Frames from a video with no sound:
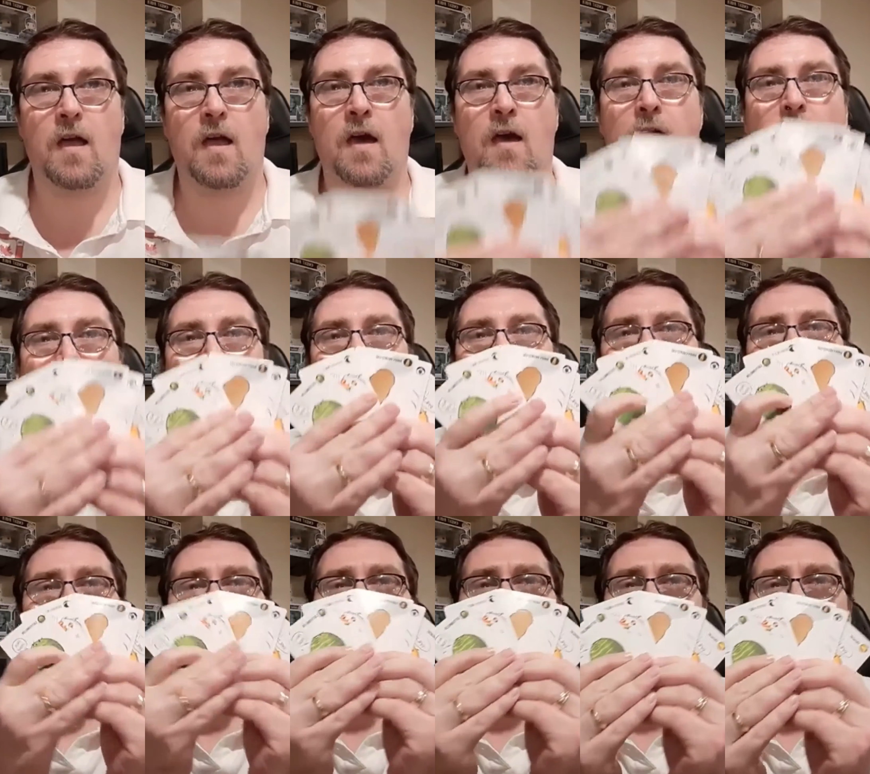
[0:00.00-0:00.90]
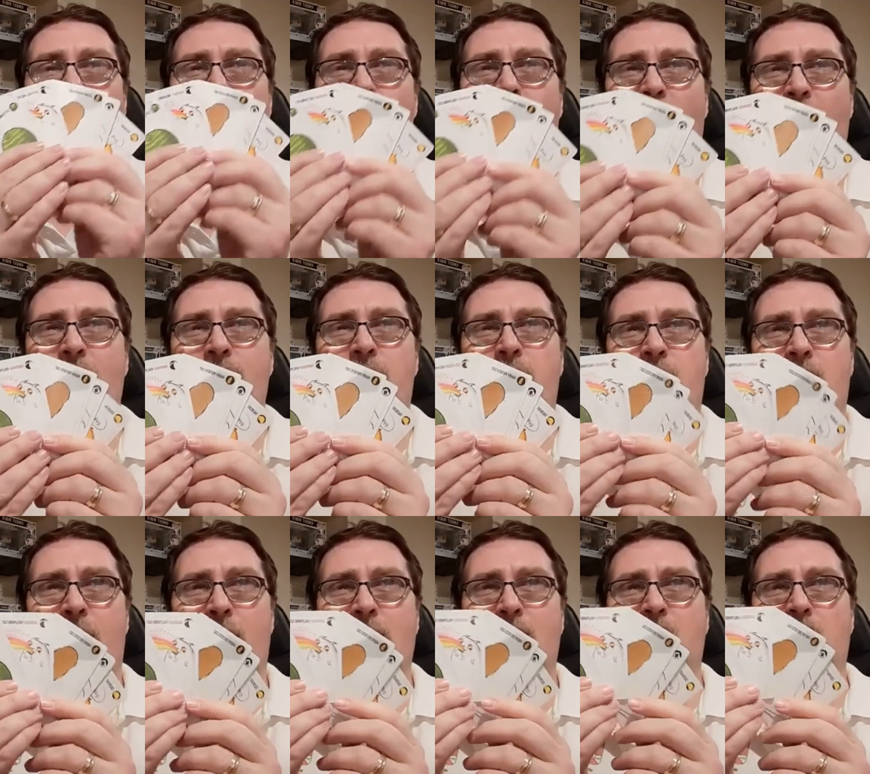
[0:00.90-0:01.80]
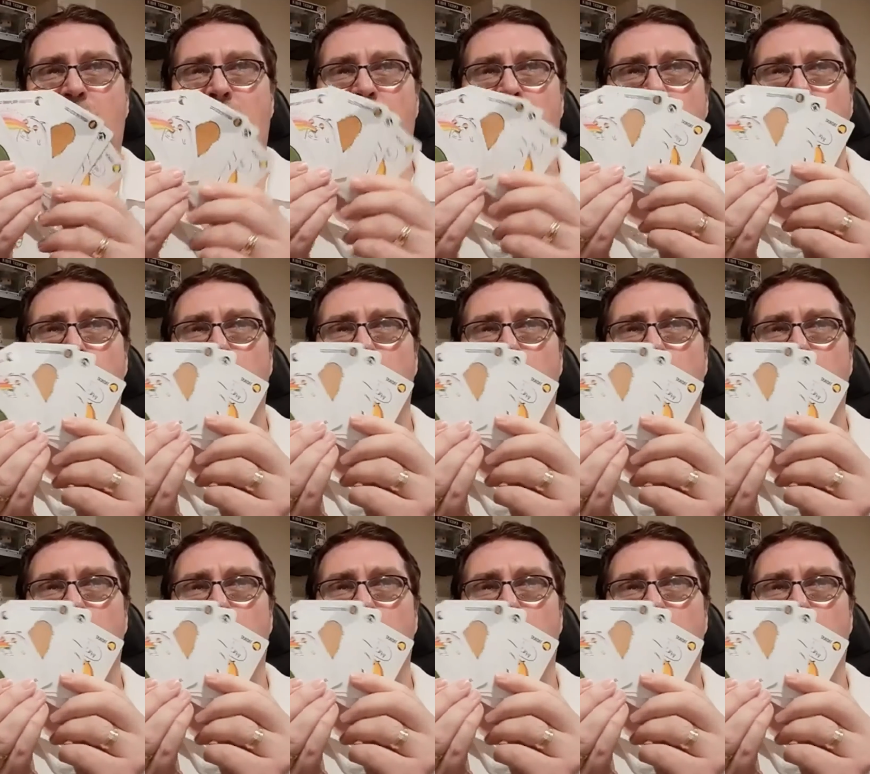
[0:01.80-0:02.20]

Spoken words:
of 5 sets.